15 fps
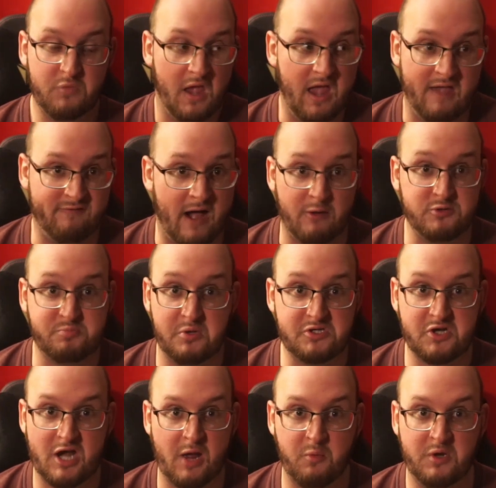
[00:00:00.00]
If I was
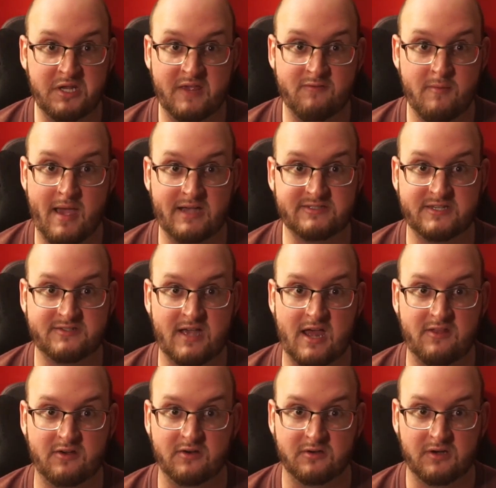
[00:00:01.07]
Blizzard, I wouldn't give him access either.